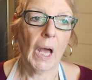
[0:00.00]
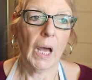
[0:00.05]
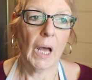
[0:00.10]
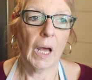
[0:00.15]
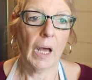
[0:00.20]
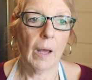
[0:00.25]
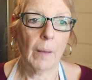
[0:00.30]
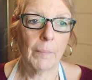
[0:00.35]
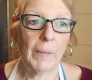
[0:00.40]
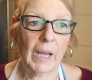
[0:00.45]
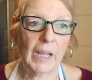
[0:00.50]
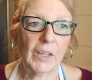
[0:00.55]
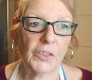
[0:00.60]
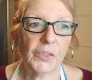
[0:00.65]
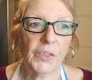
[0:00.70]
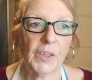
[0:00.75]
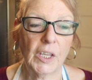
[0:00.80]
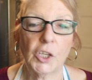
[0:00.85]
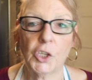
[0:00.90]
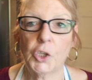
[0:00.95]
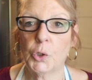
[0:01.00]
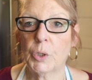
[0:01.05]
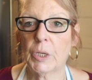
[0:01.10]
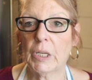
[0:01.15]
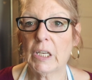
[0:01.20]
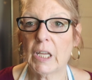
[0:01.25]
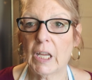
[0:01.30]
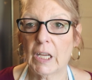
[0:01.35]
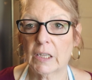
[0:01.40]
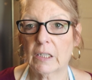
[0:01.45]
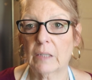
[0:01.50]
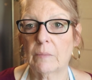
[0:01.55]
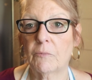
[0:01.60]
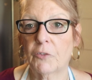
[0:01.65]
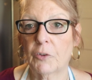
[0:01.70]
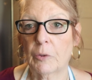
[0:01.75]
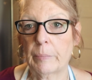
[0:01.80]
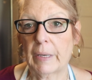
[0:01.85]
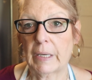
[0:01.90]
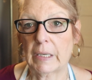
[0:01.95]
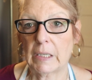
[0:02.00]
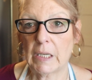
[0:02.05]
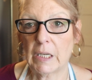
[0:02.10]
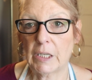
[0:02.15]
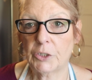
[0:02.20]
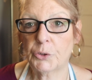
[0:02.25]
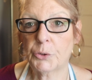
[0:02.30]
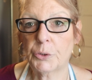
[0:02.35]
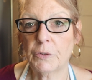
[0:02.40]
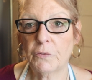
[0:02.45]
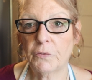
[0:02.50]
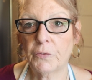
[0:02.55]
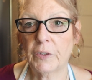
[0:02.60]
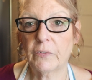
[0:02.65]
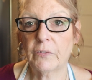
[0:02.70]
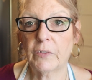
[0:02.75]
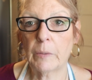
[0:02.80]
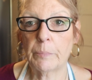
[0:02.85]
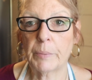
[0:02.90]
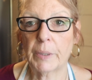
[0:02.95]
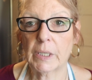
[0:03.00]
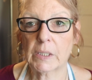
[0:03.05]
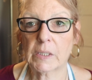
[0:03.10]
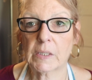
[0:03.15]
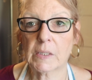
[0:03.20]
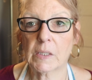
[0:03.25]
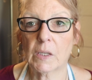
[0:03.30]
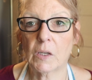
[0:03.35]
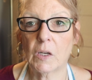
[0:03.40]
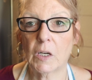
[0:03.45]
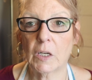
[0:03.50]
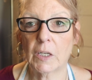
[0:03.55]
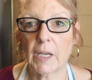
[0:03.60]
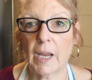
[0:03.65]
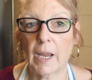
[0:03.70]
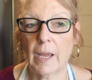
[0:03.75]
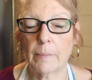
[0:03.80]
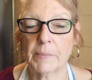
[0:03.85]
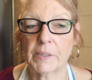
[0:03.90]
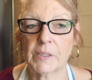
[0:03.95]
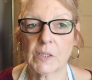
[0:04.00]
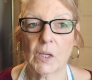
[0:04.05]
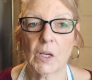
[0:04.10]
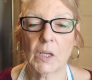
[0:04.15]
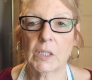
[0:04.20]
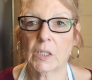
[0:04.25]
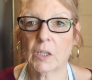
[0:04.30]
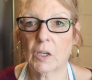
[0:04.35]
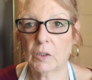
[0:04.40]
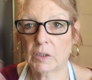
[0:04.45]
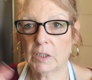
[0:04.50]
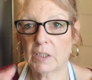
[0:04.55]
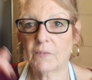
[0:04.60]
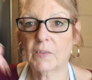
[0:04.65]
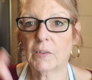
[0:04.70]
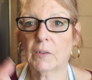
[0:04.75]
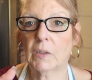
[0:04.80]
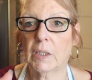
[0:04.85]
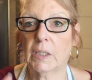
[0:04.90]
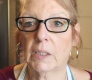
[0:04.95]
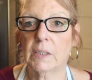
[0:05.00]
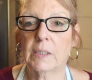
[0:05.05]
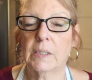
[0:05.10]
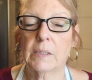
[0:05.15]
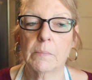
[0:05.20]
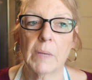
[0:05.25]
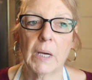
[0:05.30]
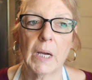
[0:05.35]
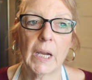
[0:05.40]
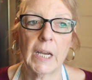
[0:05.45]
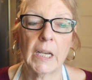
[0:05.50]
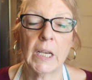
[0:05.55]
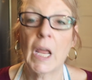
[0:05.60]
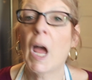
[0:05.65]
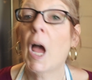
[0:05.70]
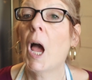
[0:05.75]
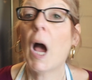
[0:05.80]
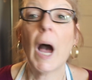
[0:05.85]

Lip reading: I think you can get them for about 150 bucks on Amazon, and I'll leave the link to mine.